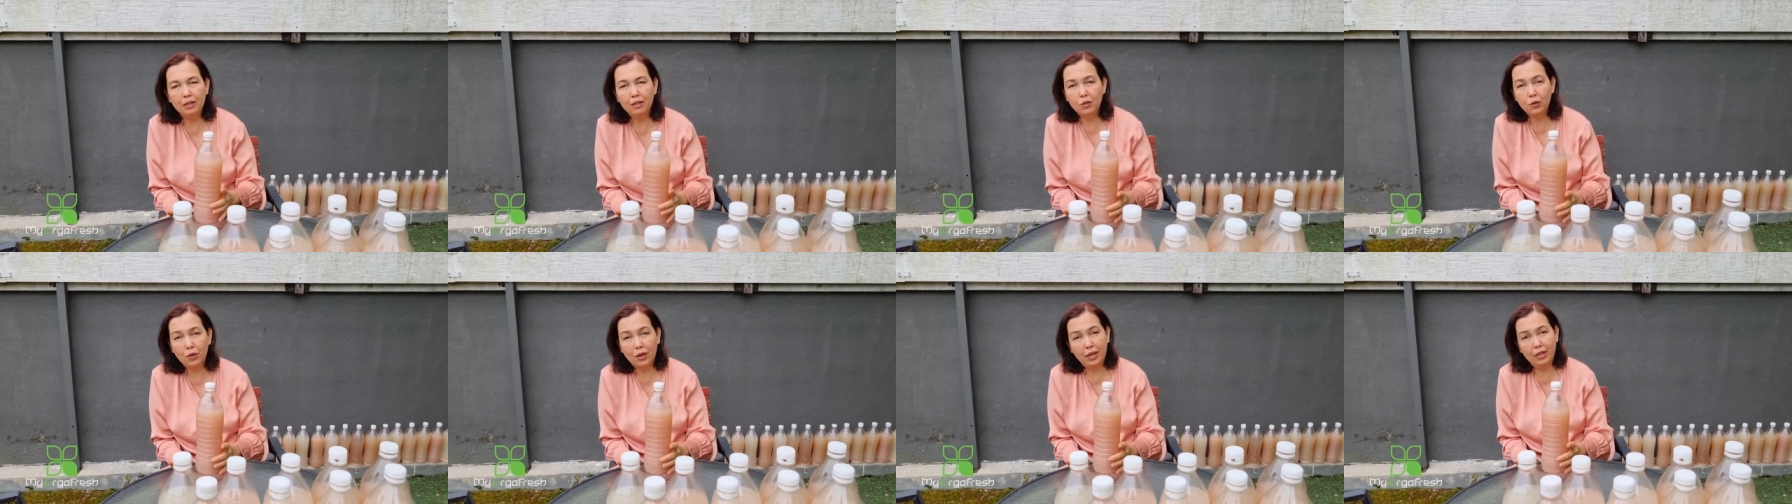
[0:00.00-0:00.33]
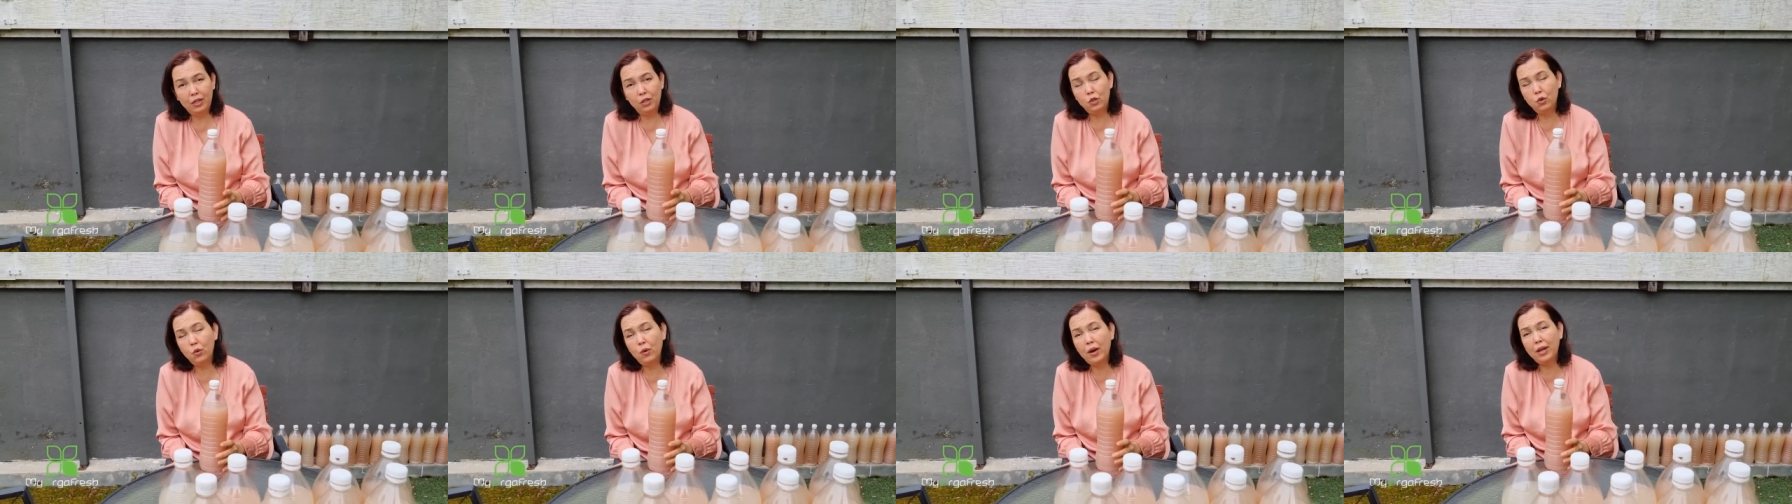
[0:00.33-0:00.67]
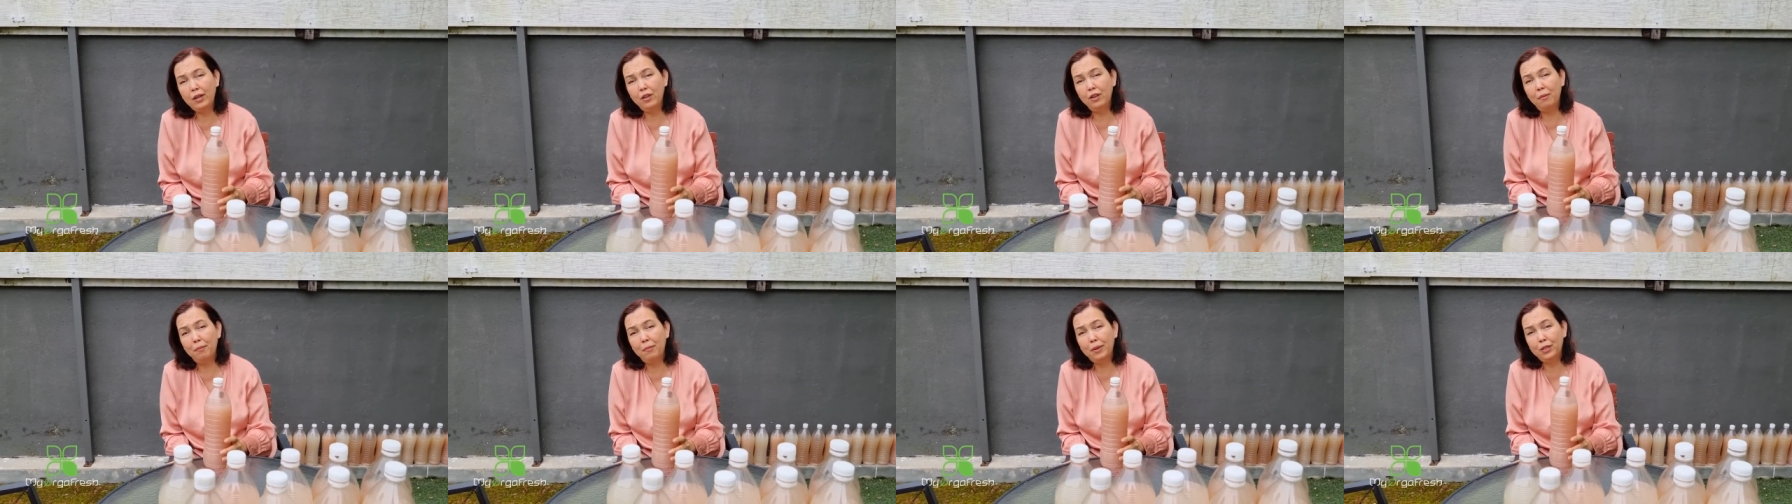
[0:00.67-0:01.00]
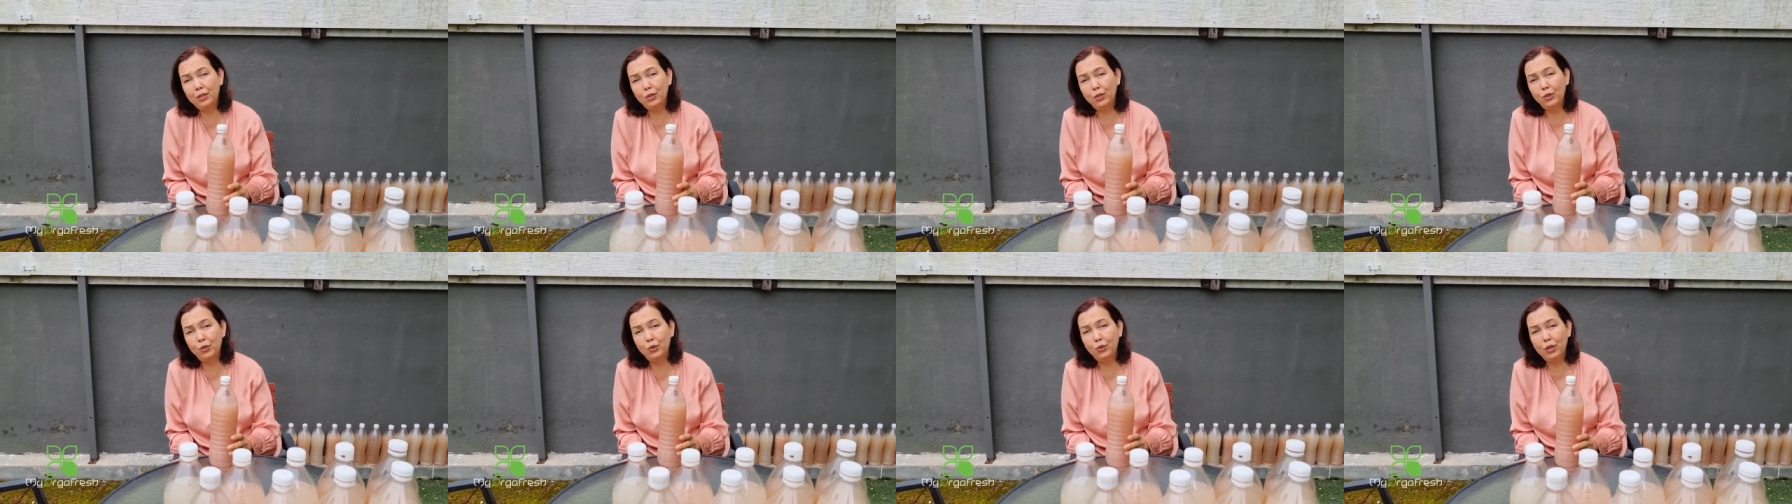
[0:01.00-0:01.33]
try, try your
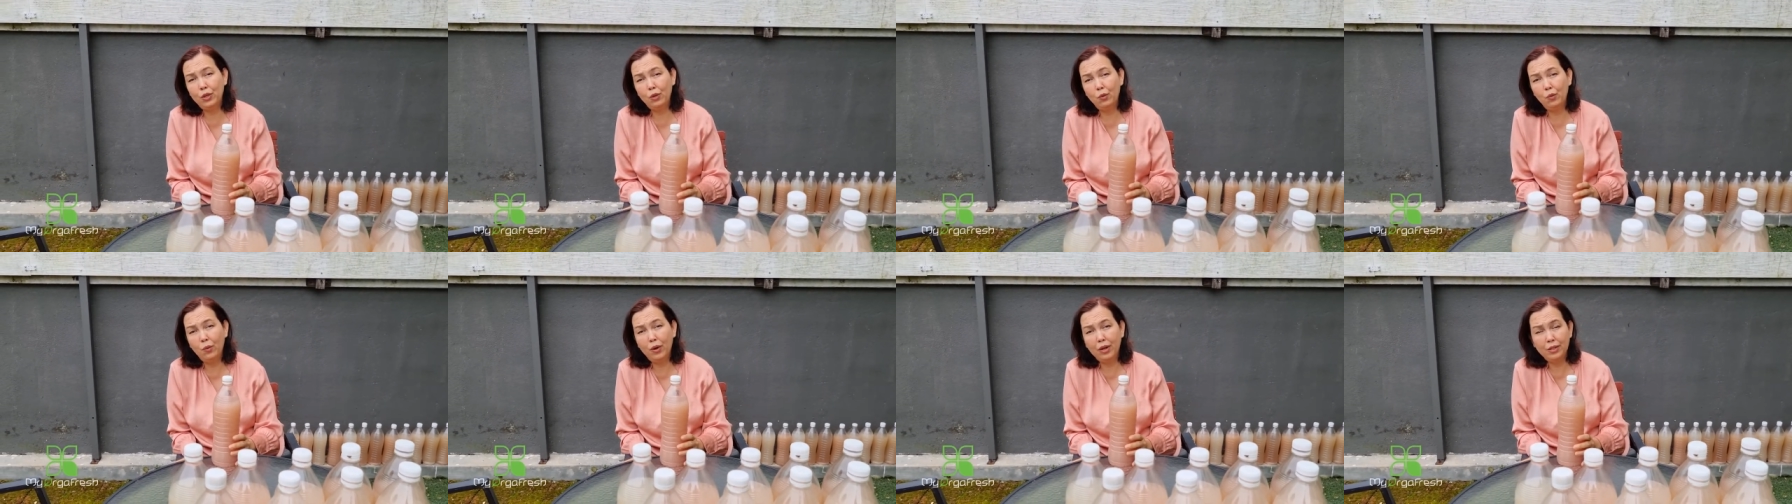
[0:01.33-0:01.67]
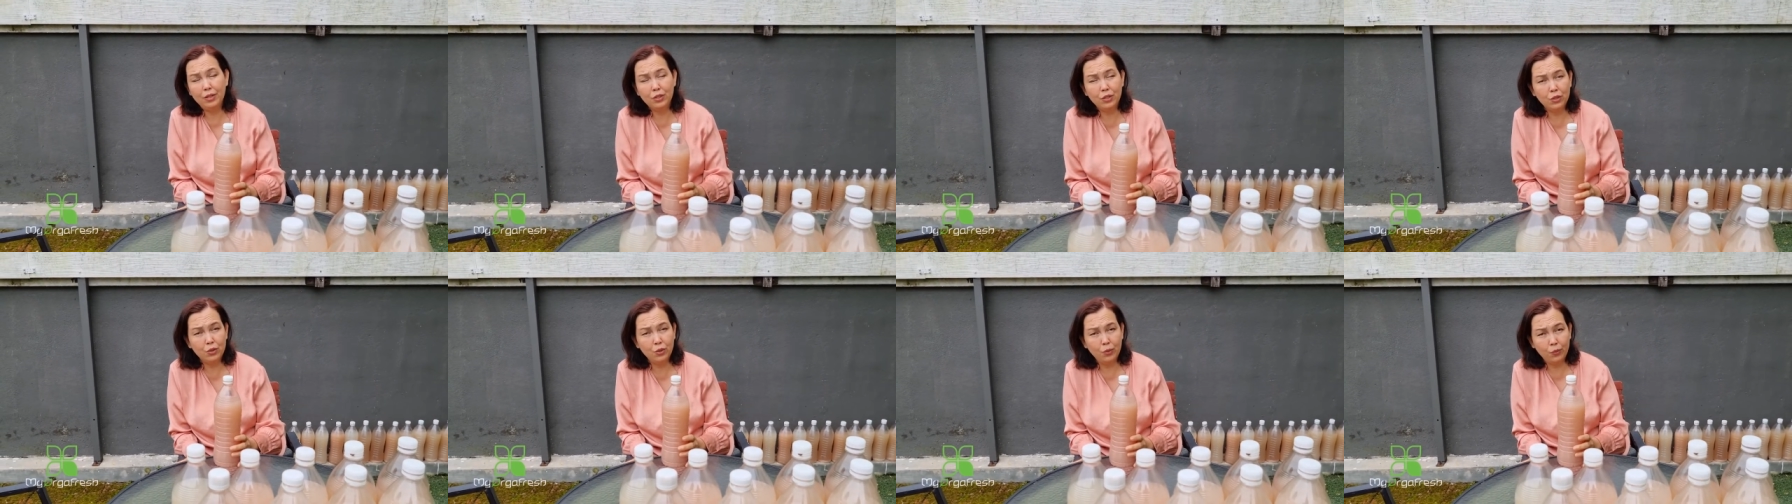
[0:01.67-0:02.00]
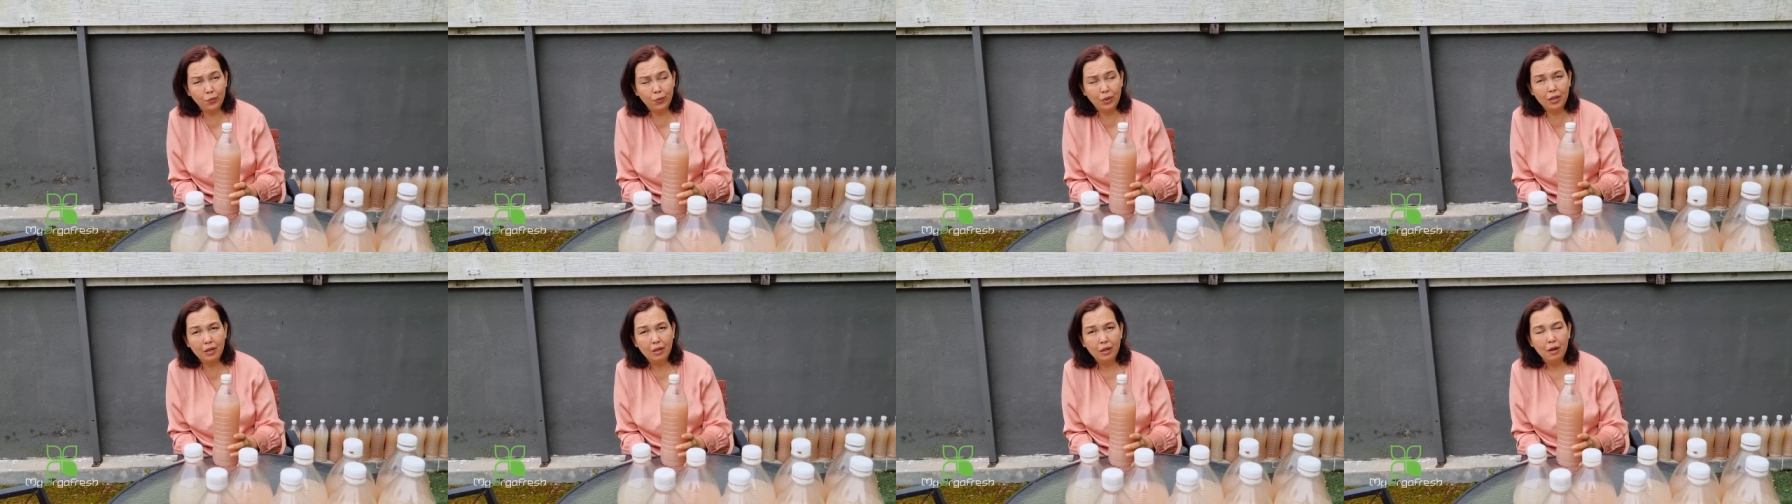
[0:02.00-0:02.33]
best to do it once a week